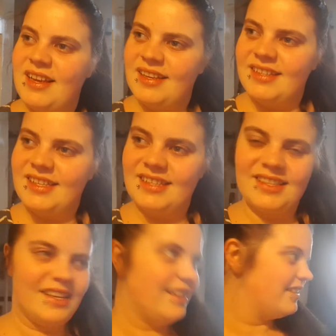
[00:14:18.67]
so
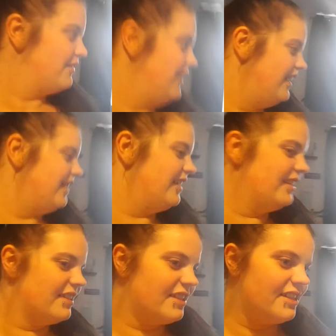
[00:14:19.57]
that's a little
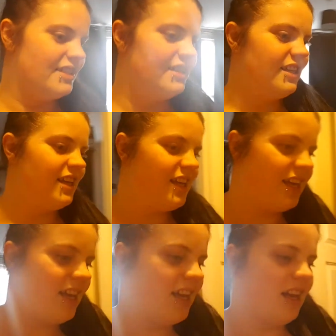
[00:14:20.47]
hint.
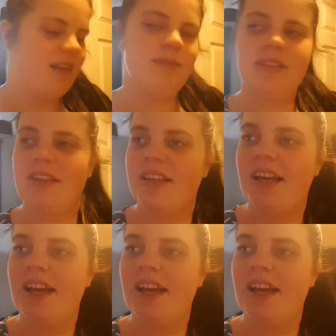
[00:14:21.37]
Um, so